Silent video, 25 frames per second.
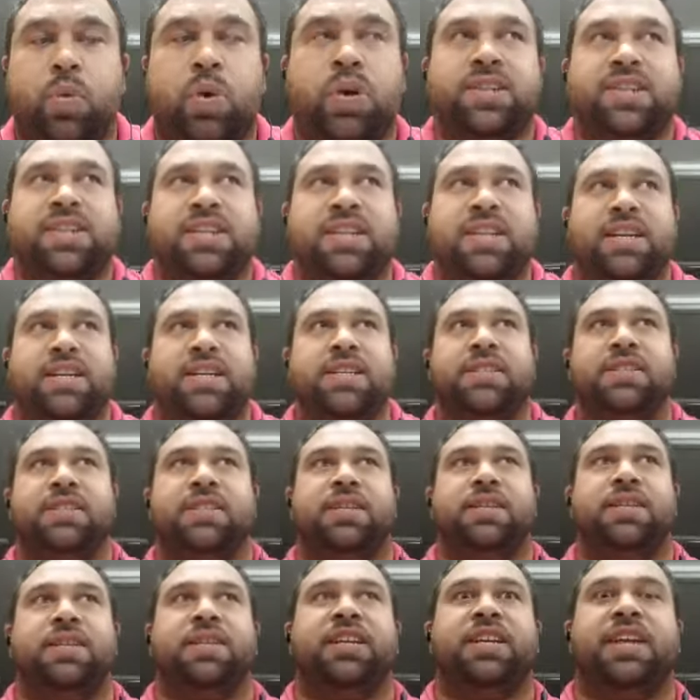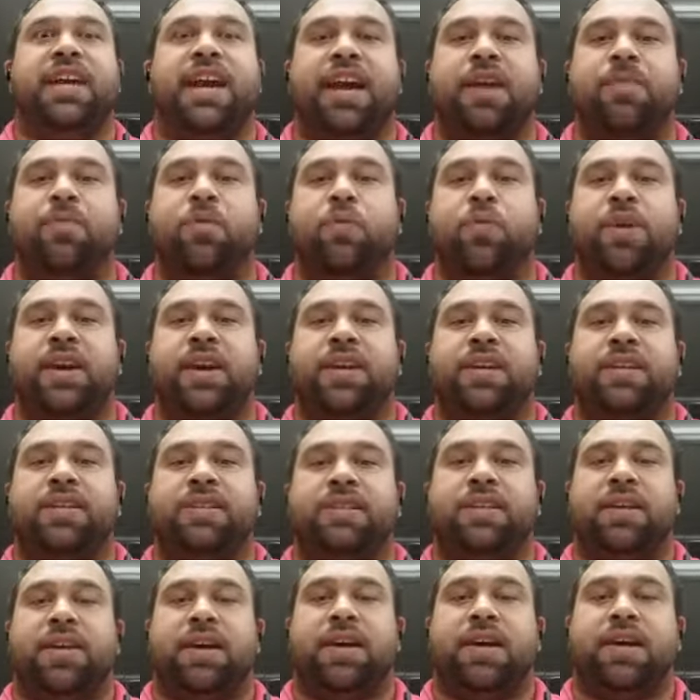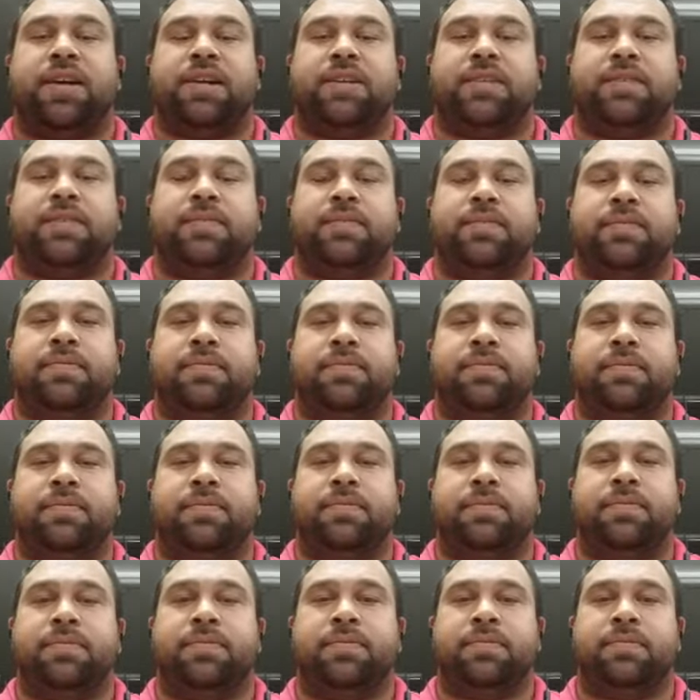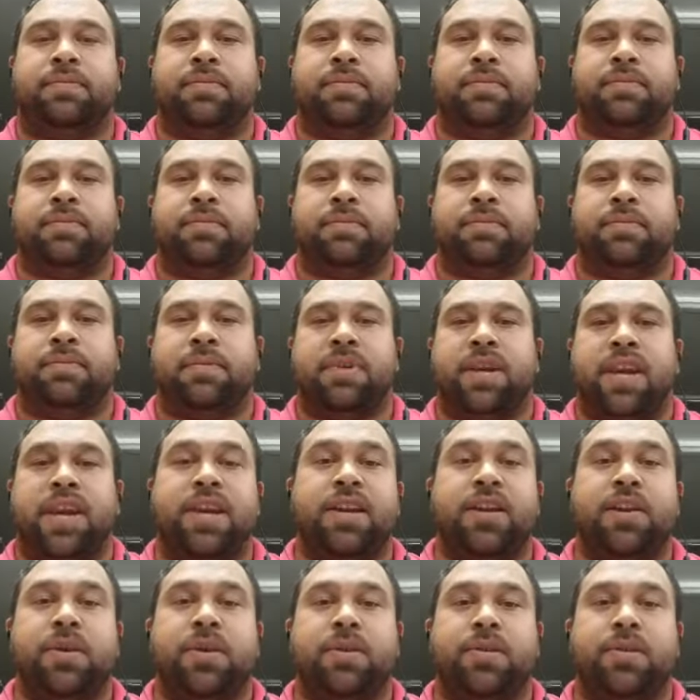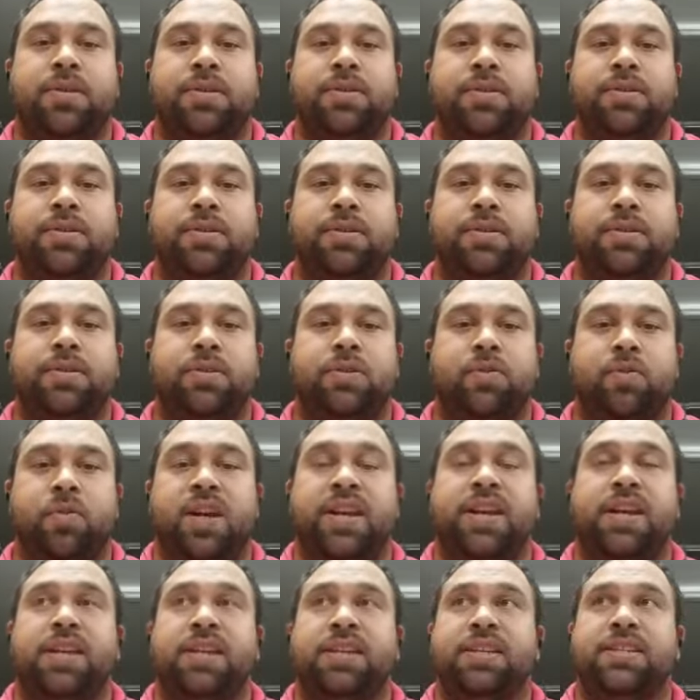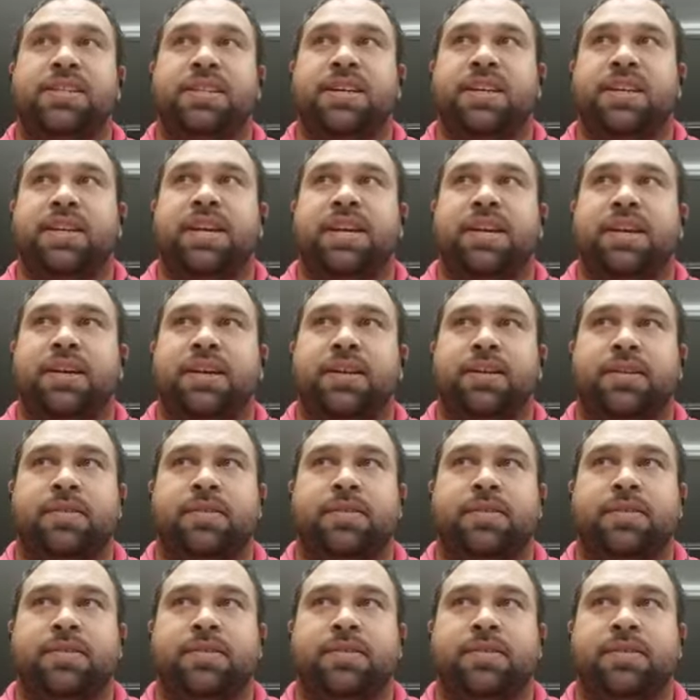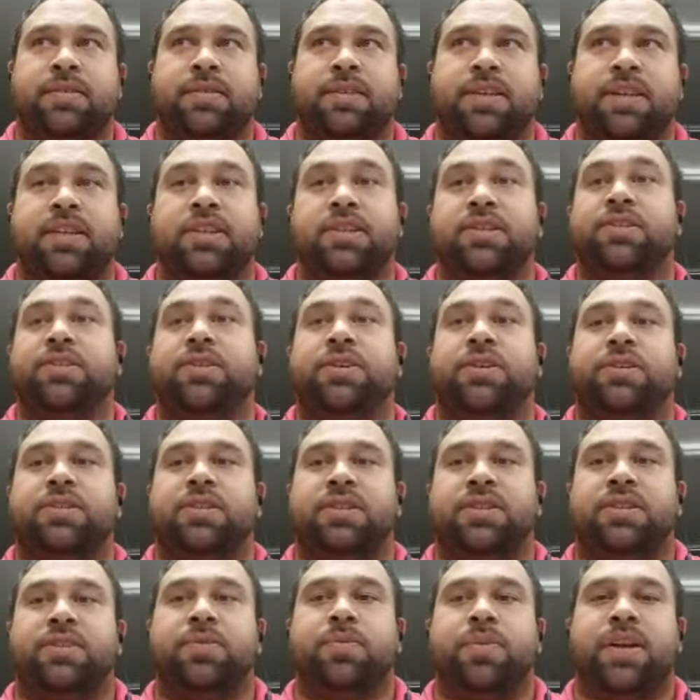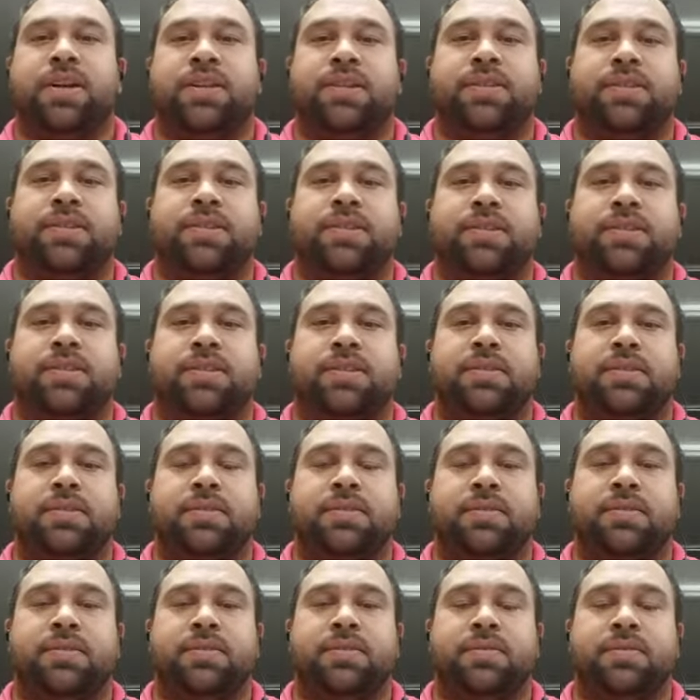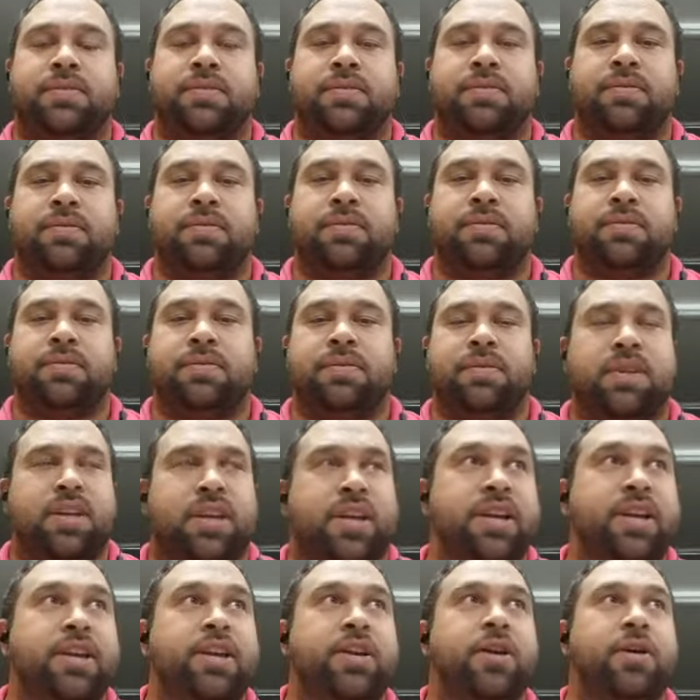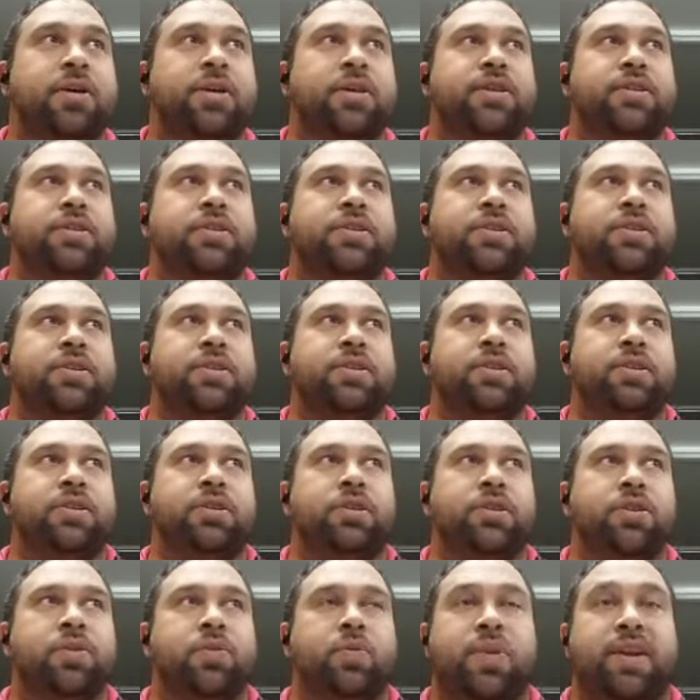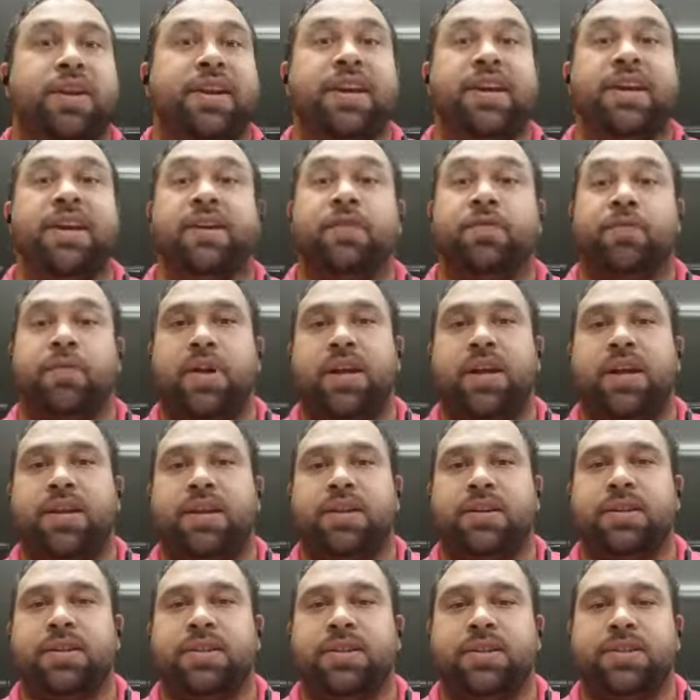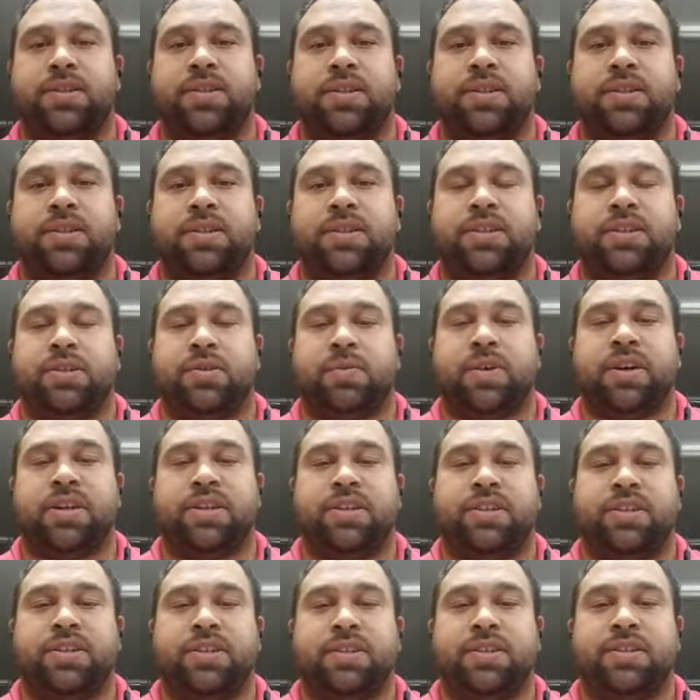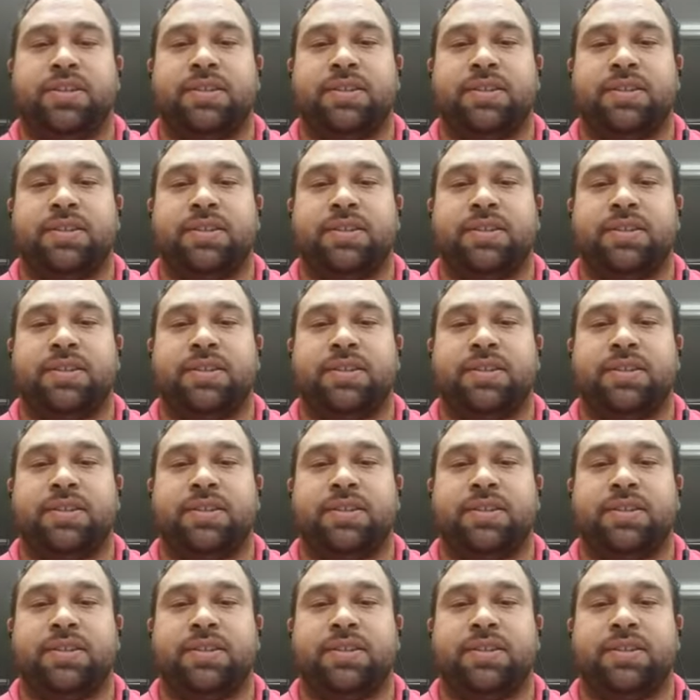his game awareness like? He knows when he needs to kick in certain situations. He knows when he can run in certain situations.